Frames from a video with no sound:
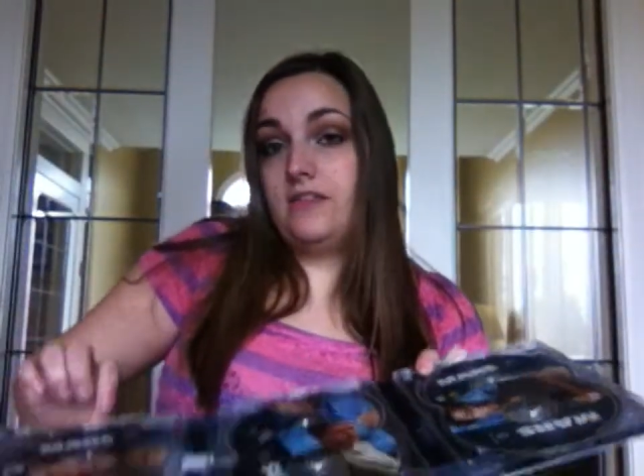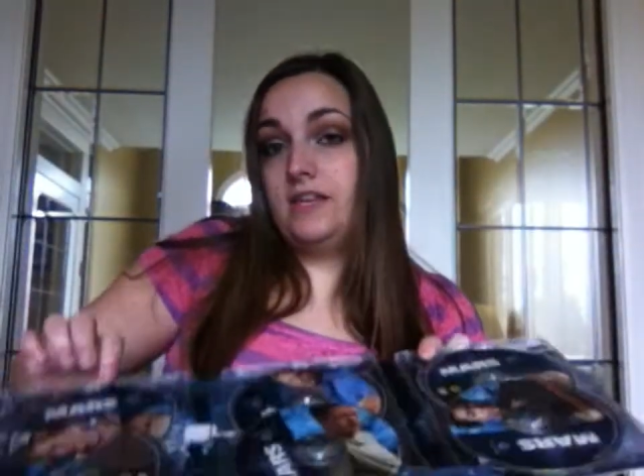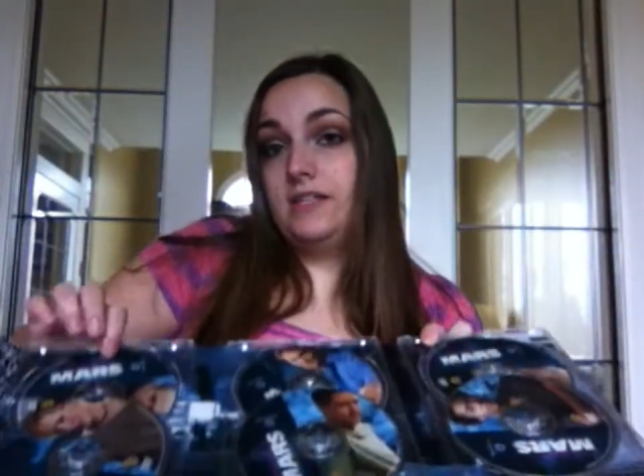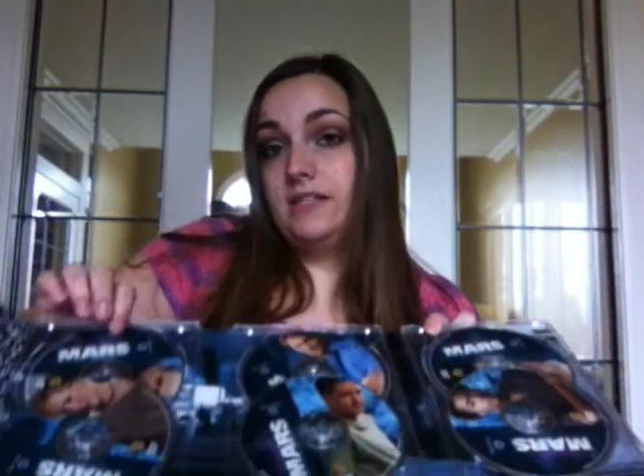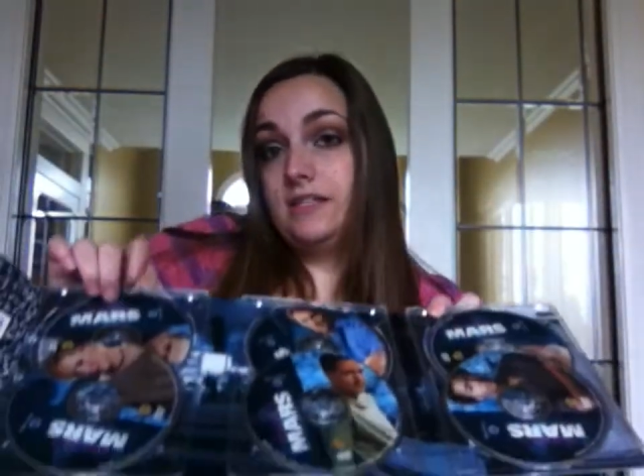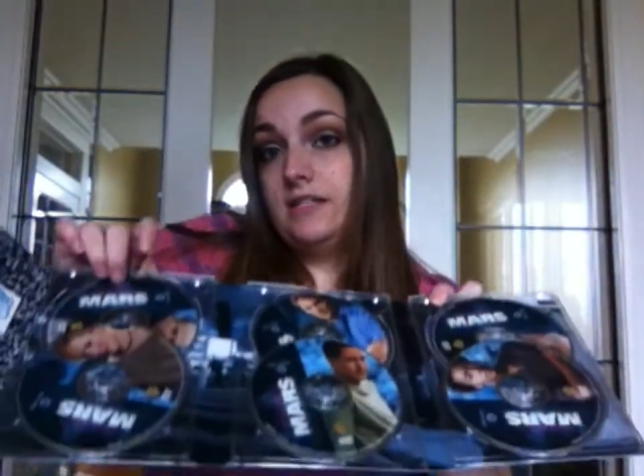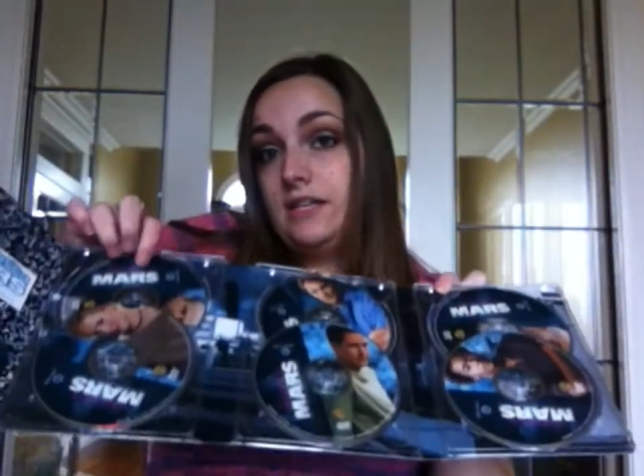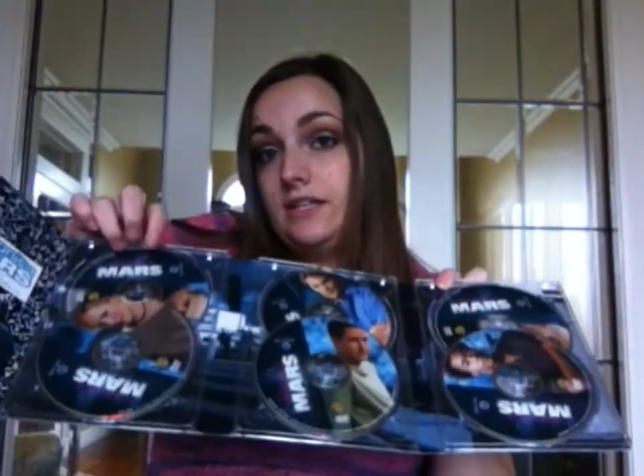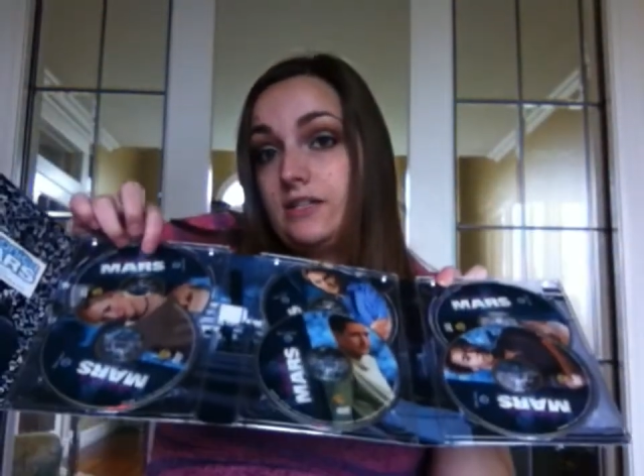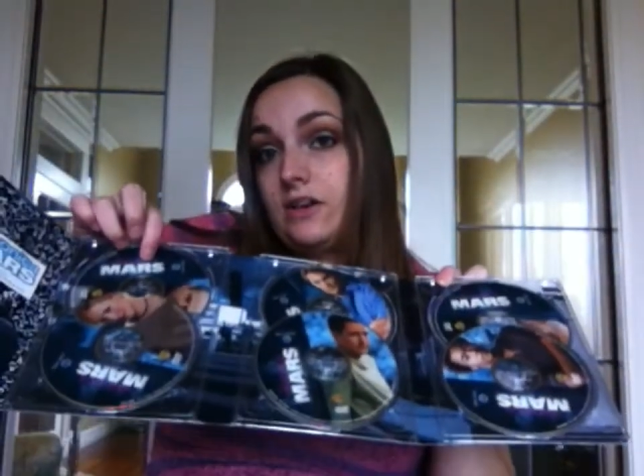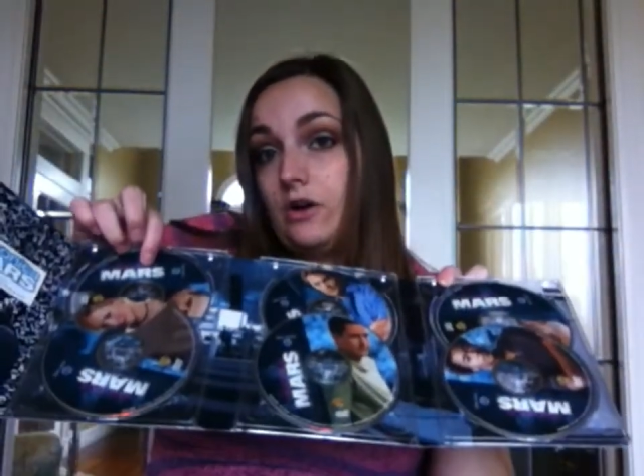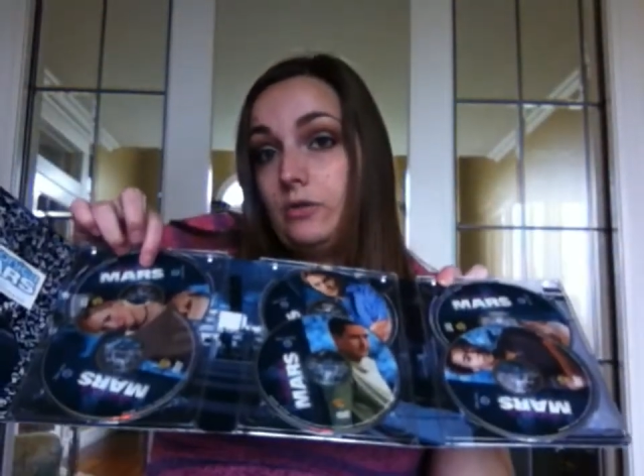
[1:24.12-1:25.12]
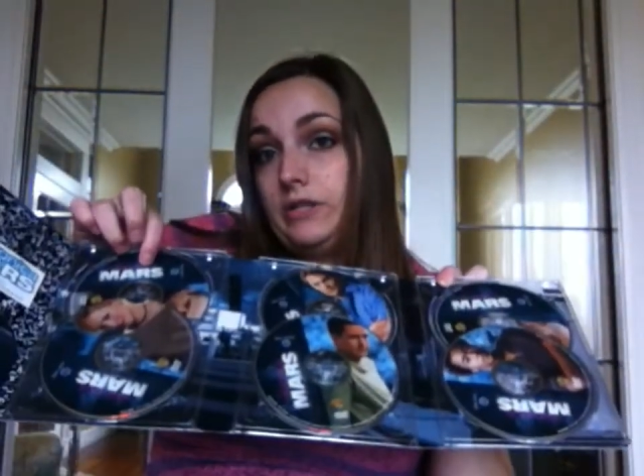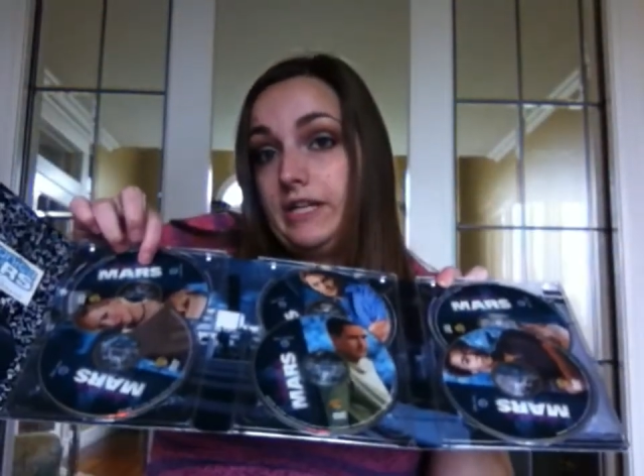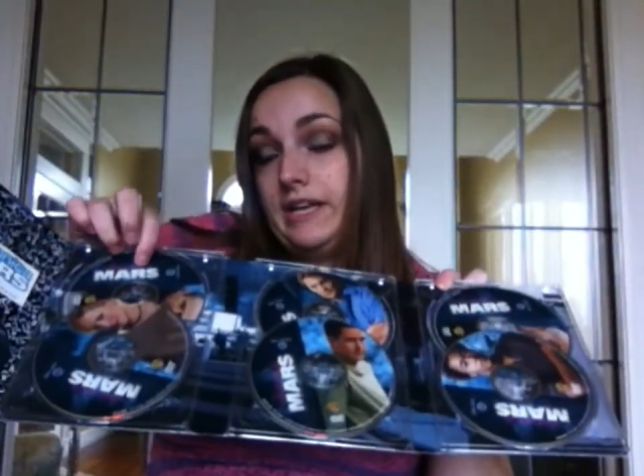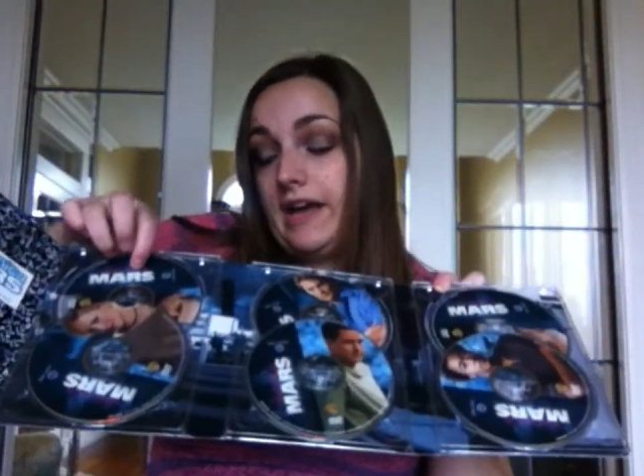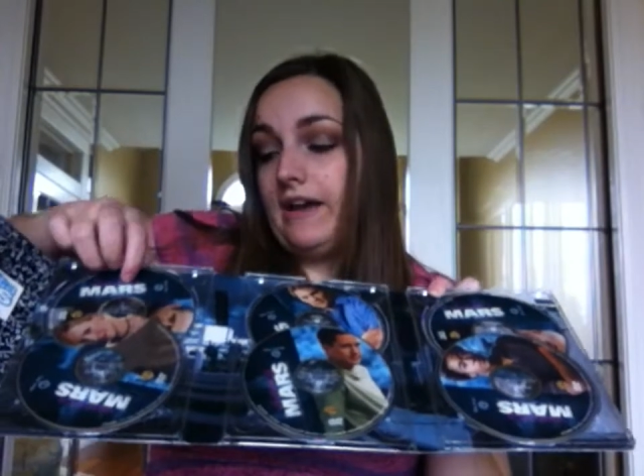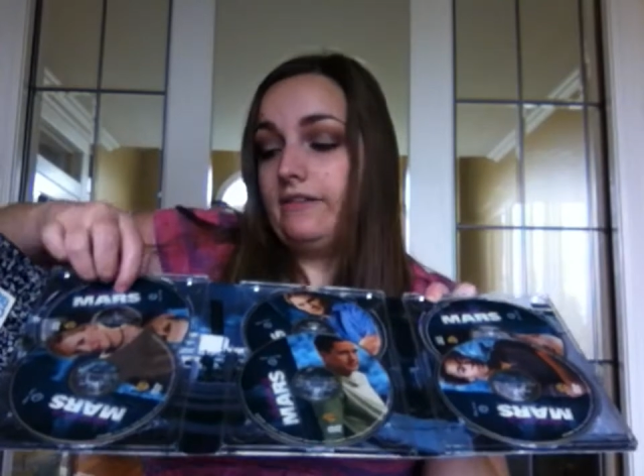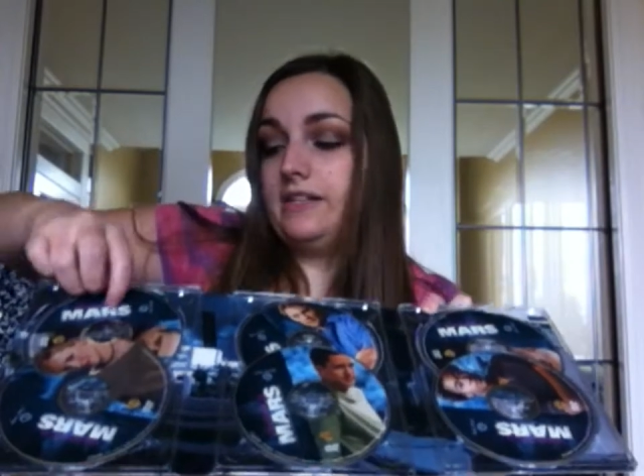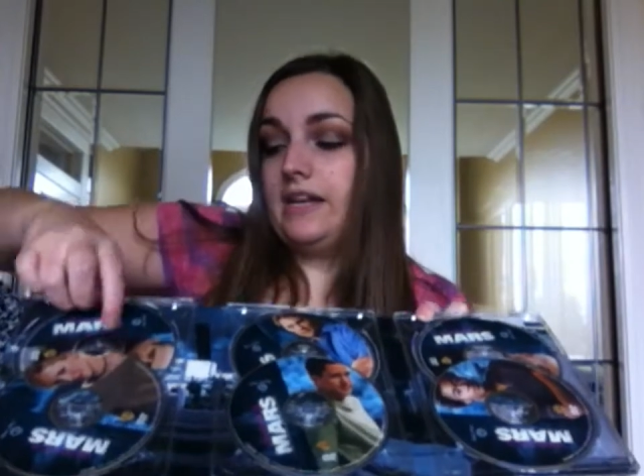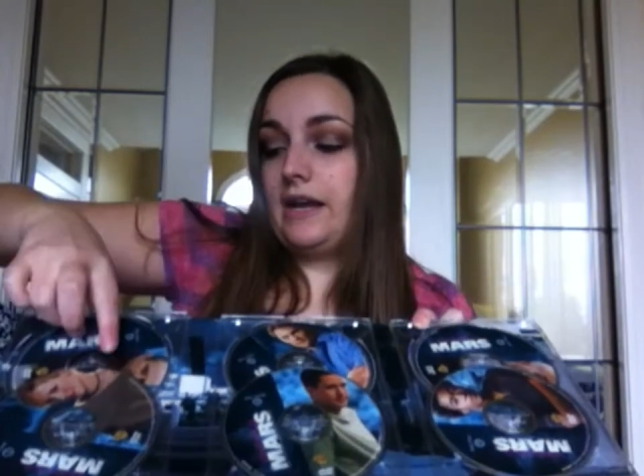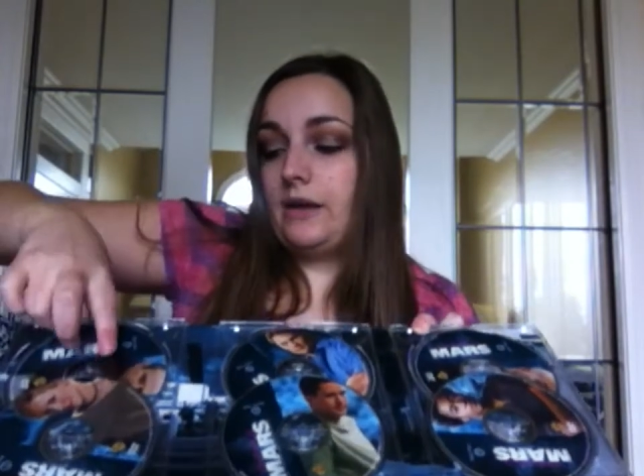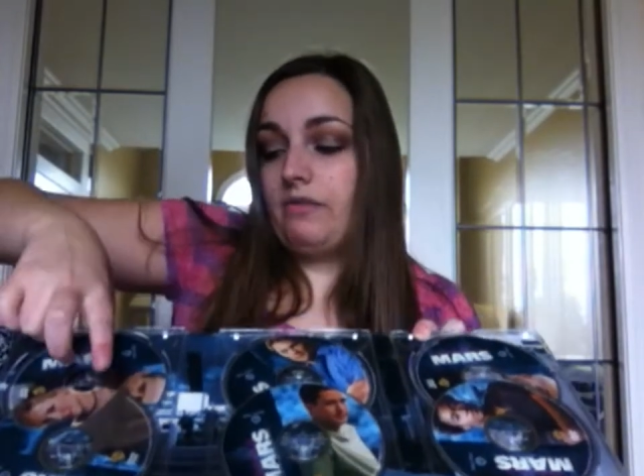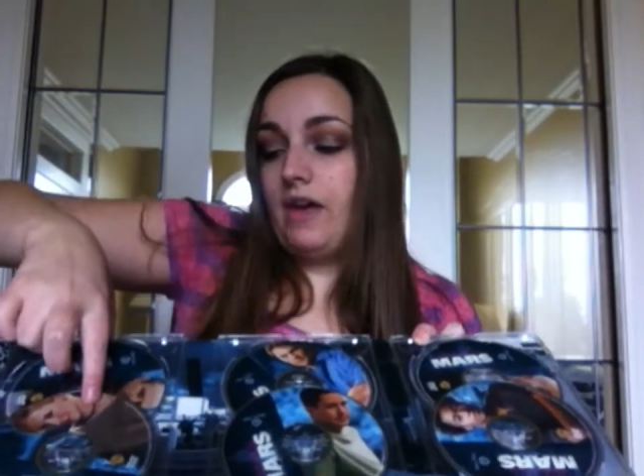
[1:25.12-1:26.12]
this disc only, I had to
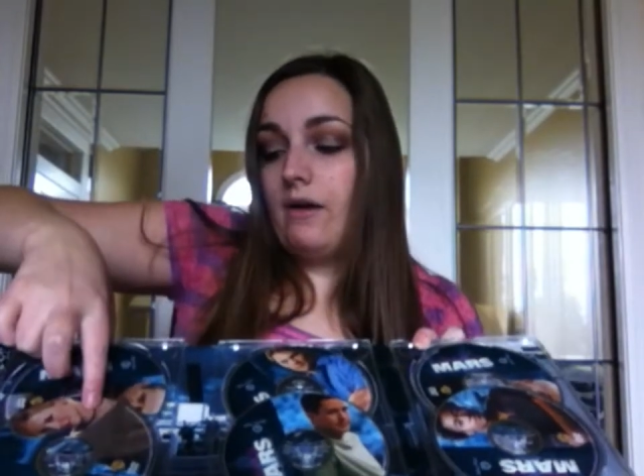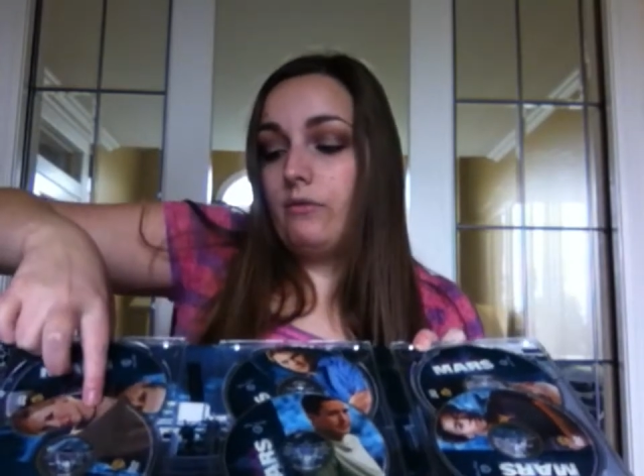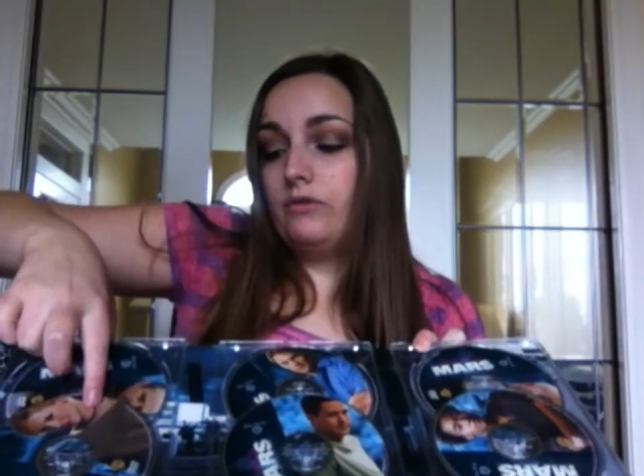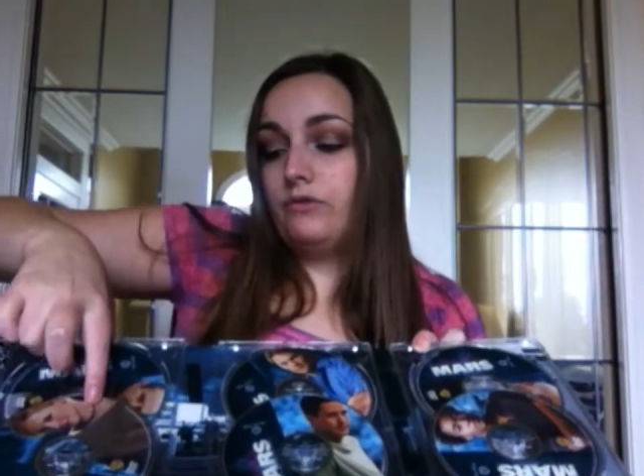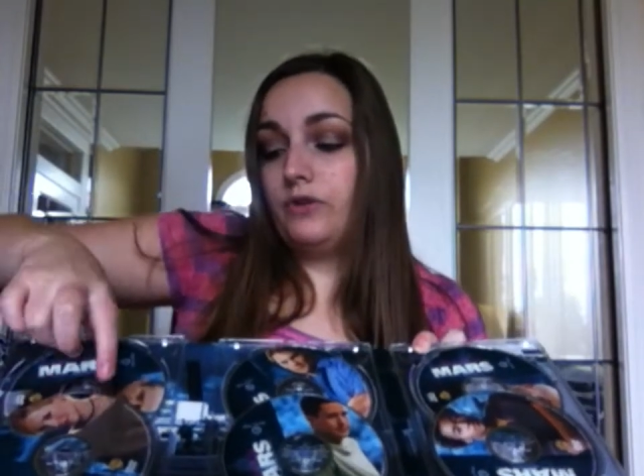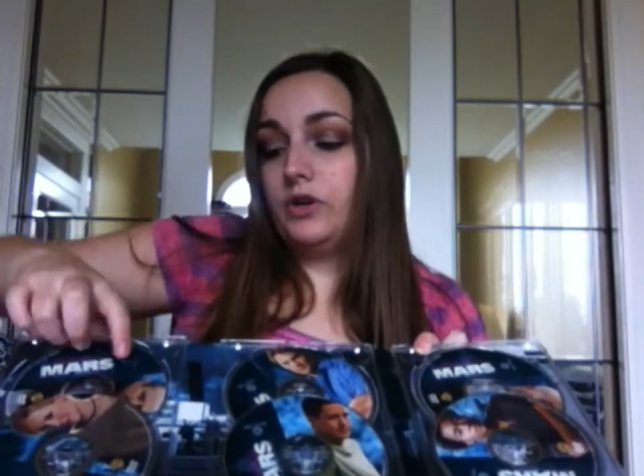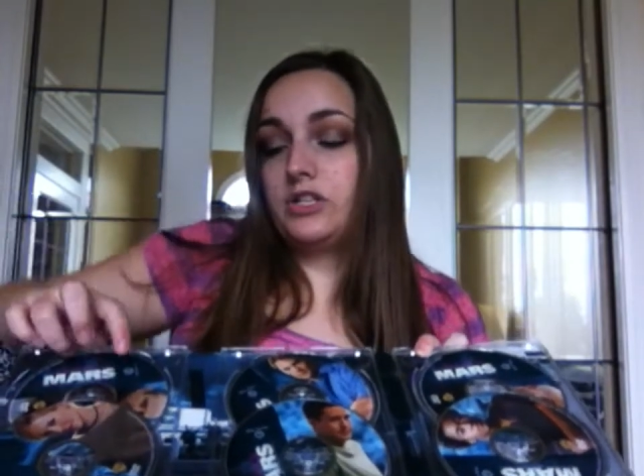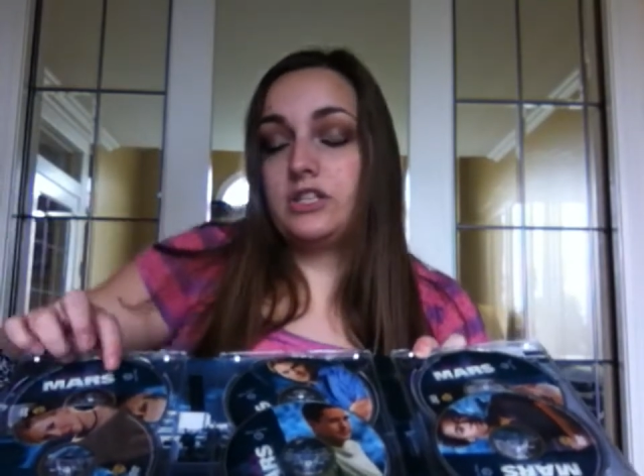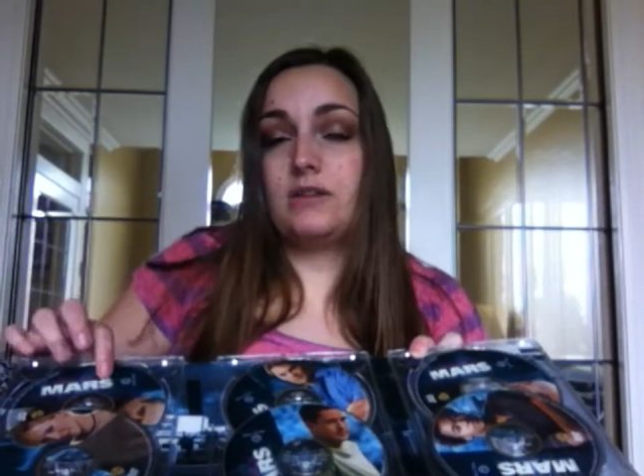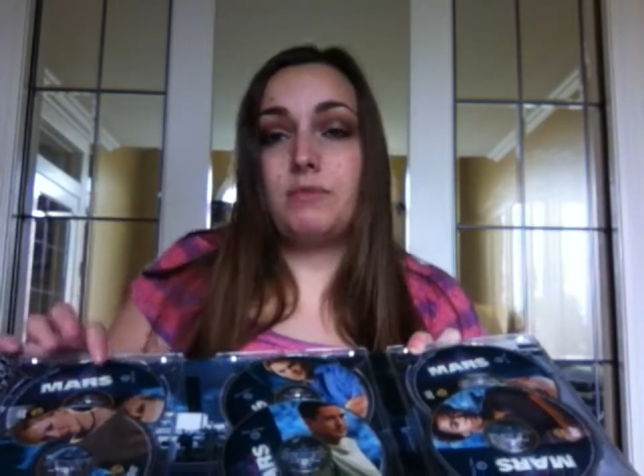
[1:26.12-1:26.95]
take out that one first,